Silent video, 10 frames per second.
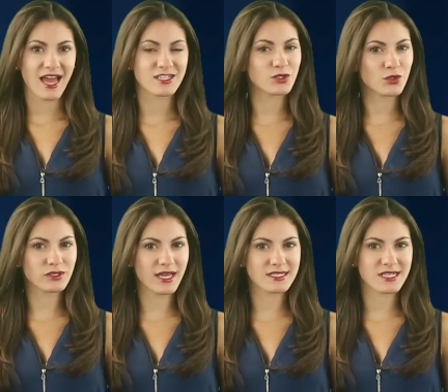and it
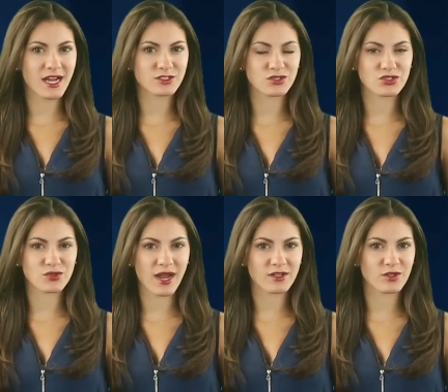could let doctors
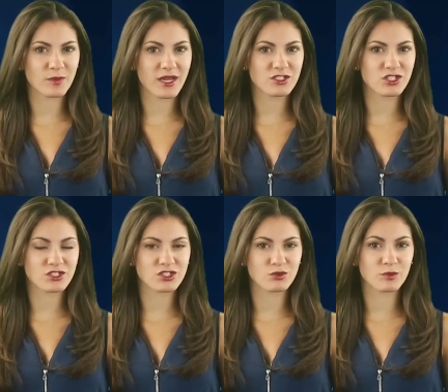track their
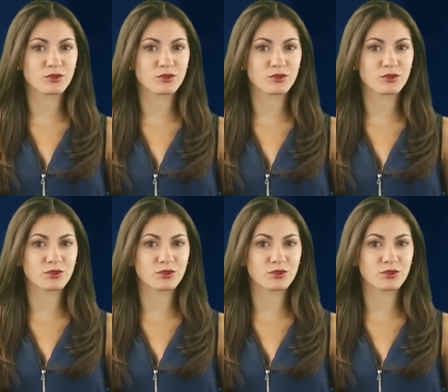patients through a